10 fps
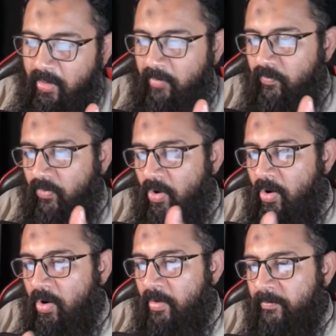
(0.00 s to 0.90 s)

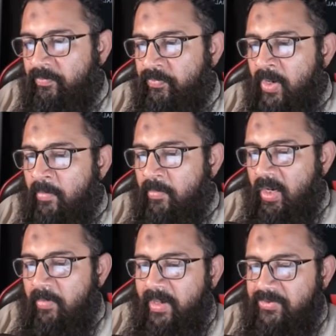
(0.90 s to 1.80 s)
from MiniMax